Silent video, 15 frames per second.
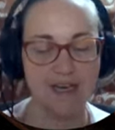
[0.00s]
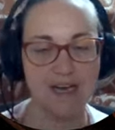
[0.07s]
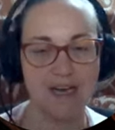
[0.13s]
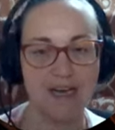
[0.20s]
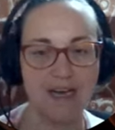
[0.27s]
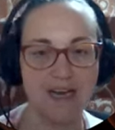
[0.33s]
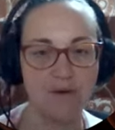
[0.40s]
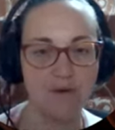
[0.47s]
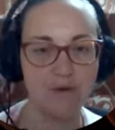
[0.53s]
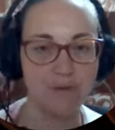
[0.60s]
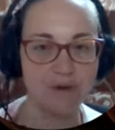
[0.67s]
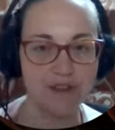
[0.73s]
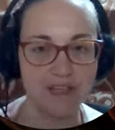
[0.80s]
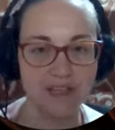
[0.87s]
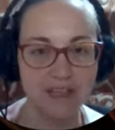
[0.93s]
I will
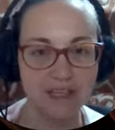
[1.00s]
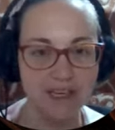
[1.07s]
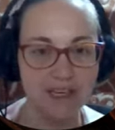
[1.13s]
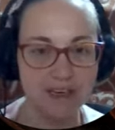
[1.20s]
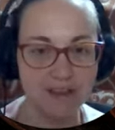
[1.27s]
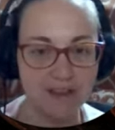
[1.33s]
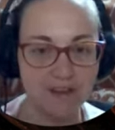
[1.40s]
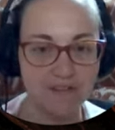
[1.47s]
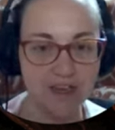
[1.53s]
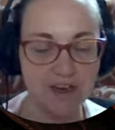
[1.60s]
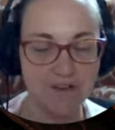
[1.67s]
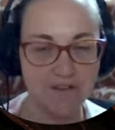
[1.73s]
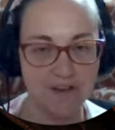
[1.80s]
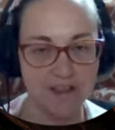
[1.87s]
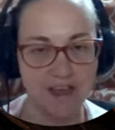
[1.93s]
put the, the
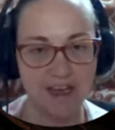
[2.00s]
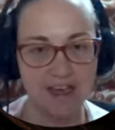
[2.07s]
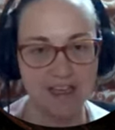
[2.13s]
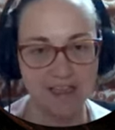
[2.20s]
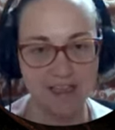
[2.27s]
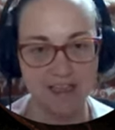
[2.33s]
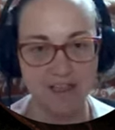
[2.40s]
video for that in the